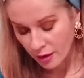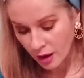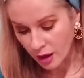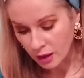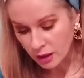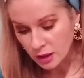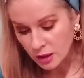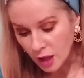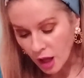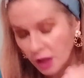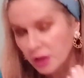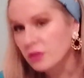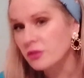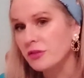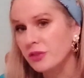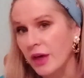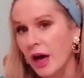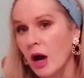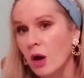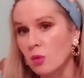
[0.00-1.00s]
A lot
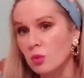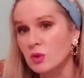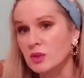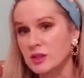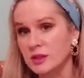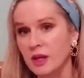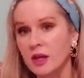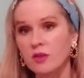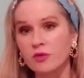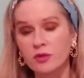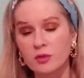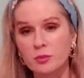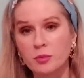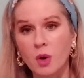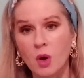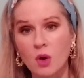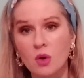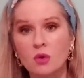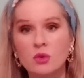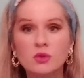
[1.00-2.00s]
of that was
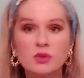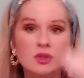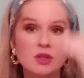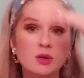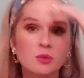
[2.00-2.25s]
self-imposed.